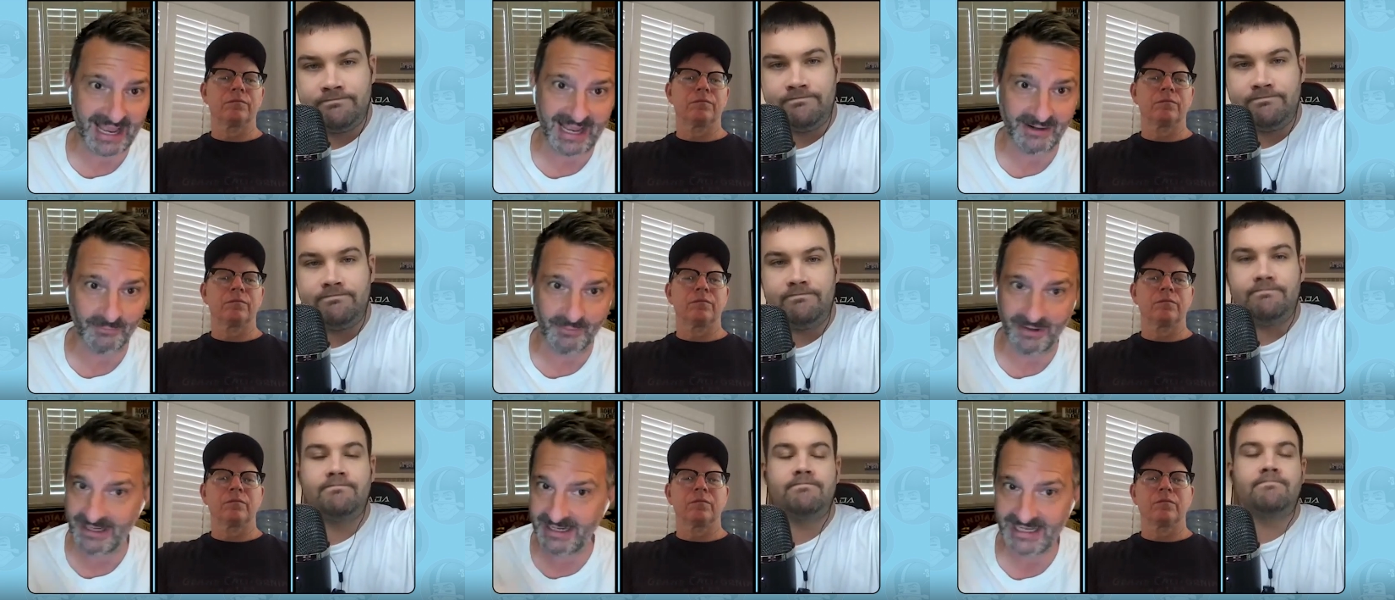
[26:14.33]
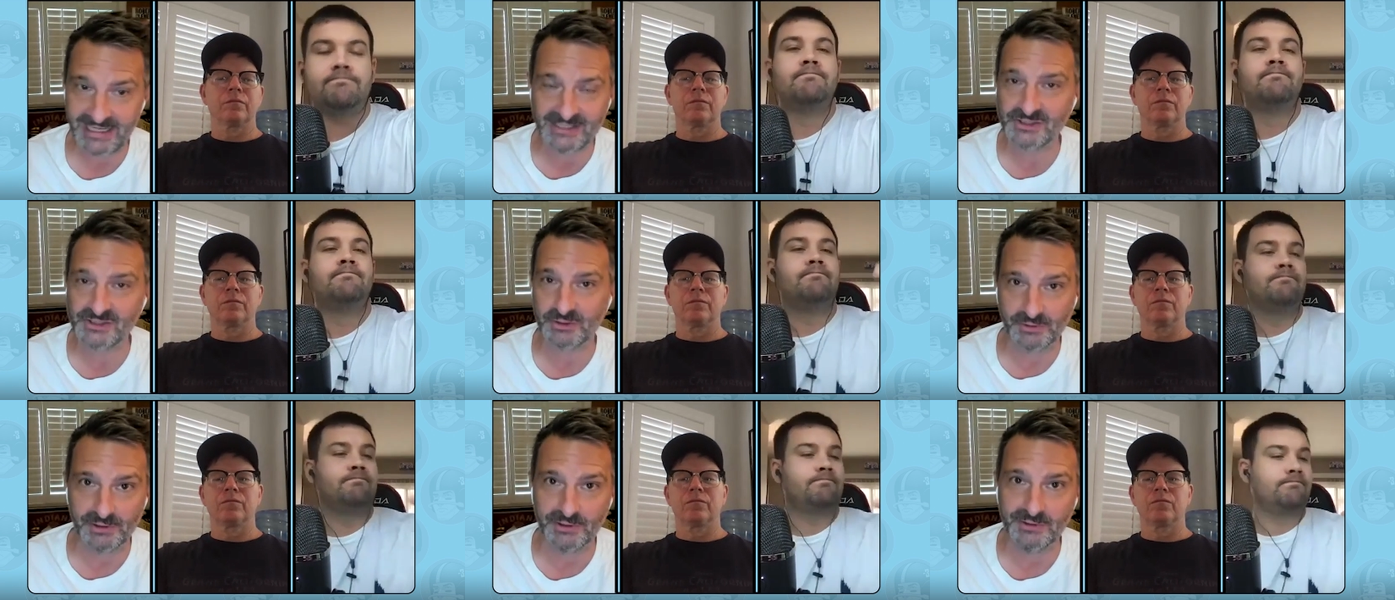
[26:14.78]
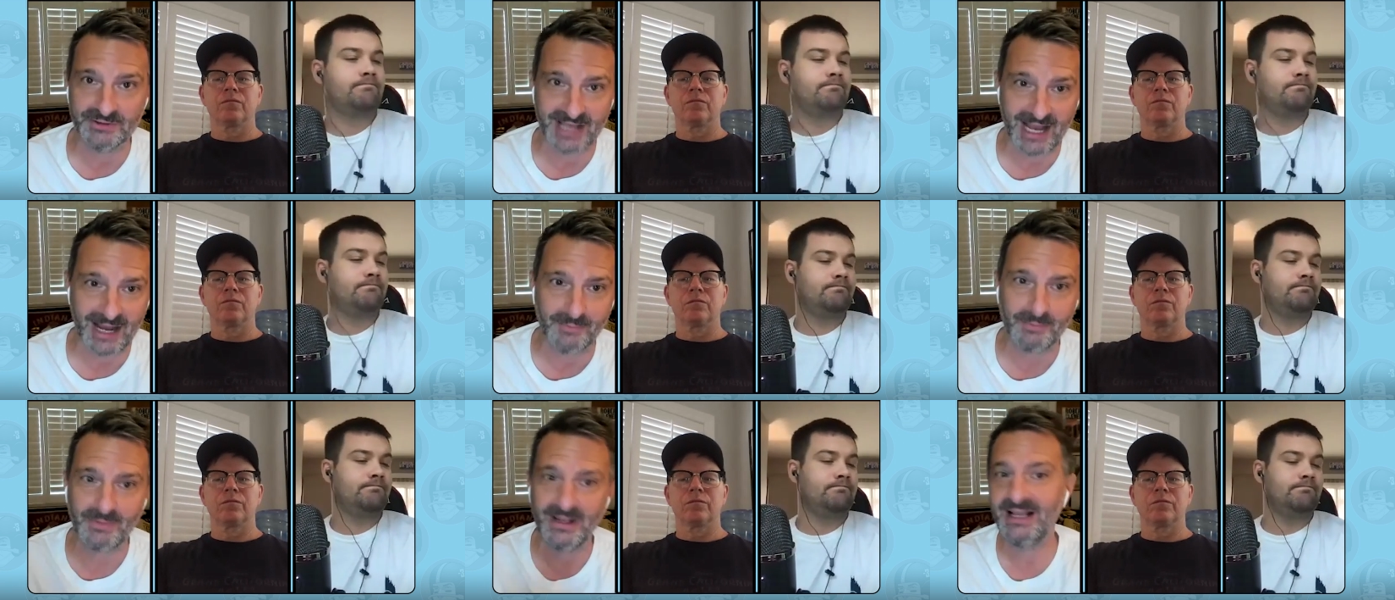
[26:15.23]
Speaker 1: And when he screws
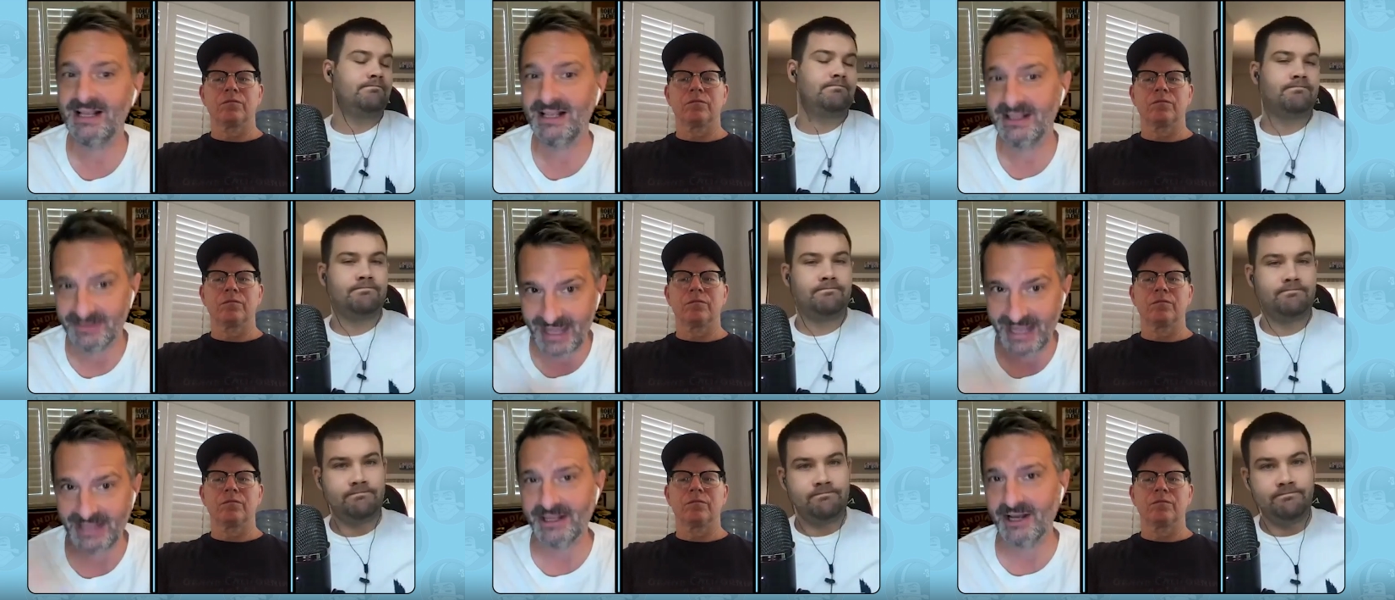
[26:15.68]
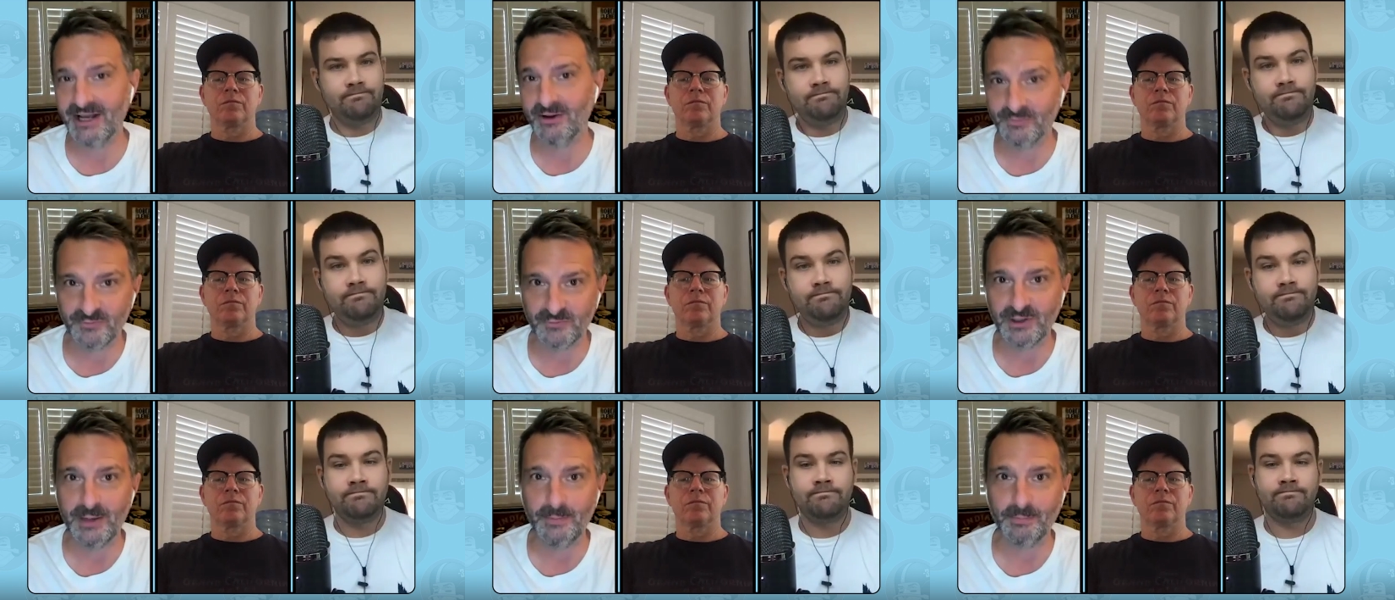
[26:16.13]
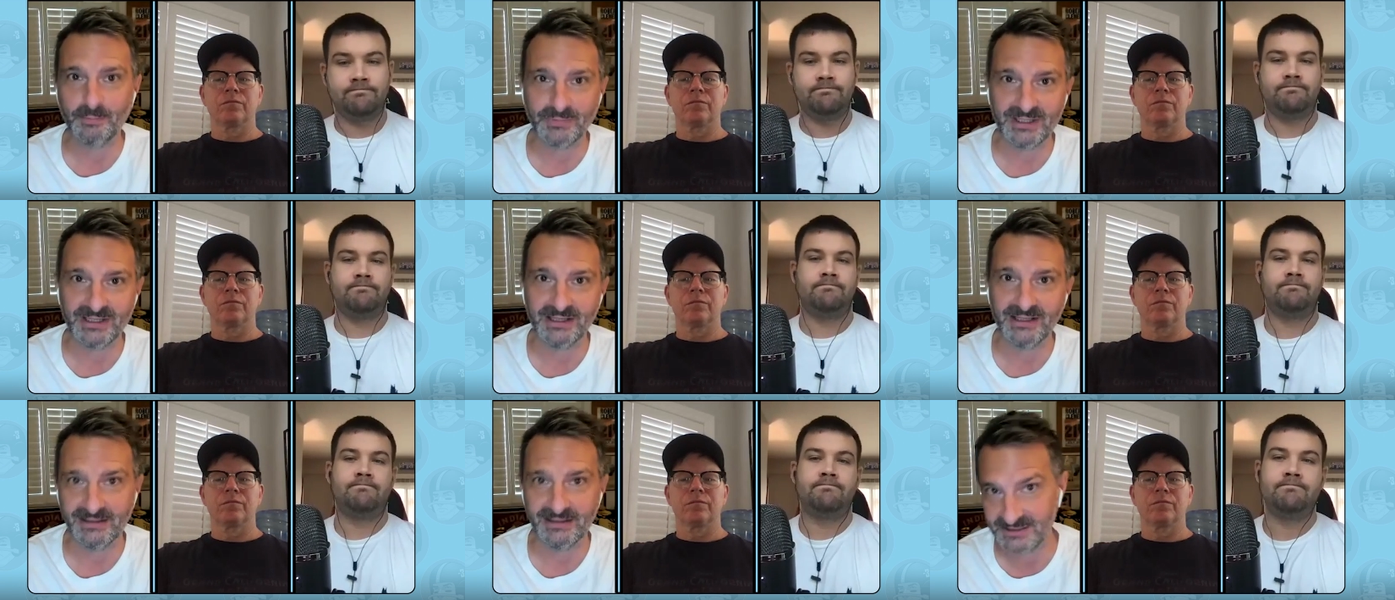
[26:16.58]
up, then they'll flip
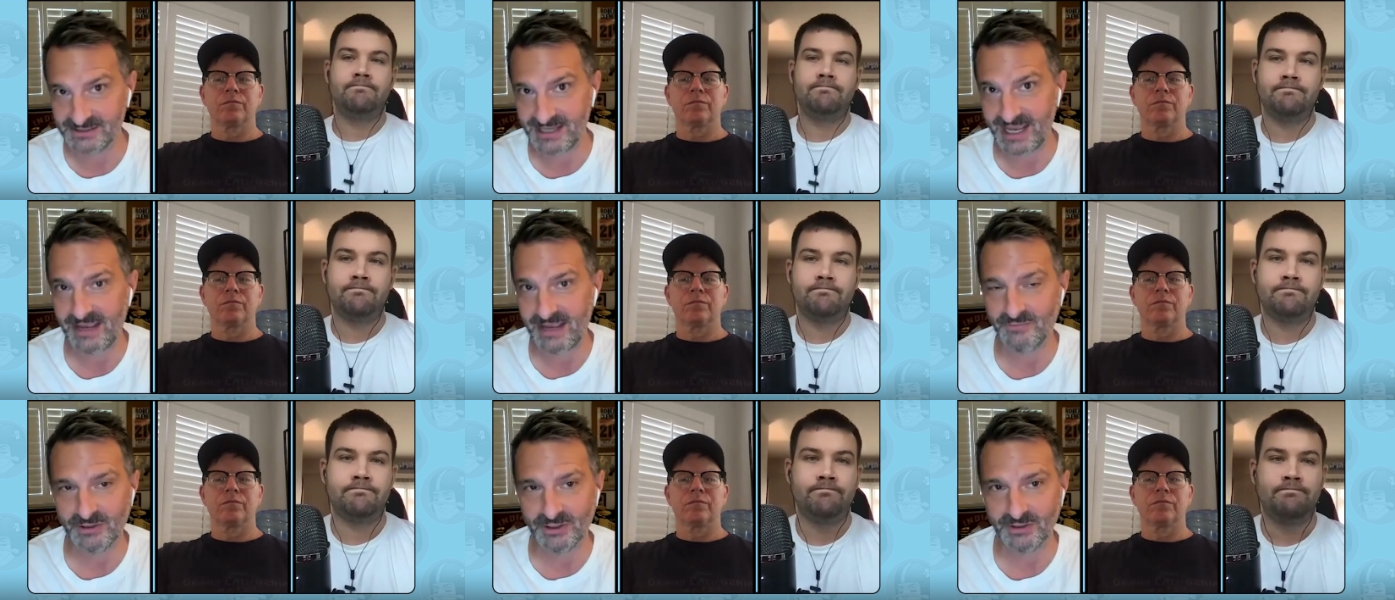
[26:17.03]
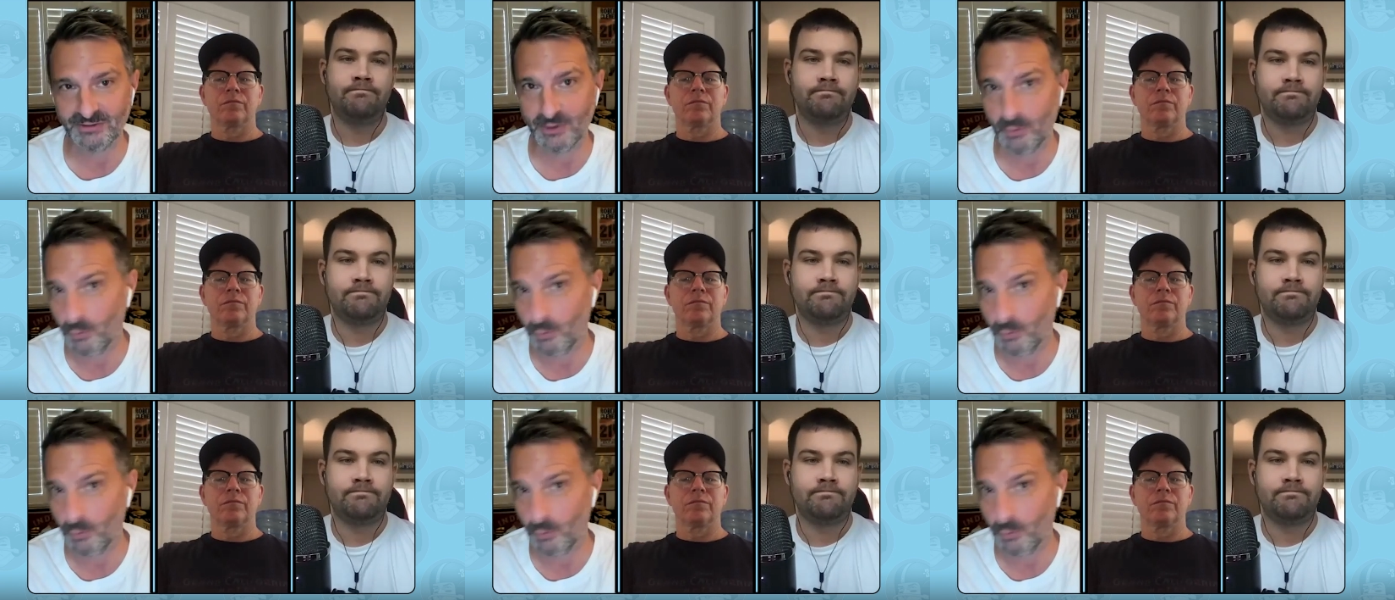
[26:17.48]
to the savior,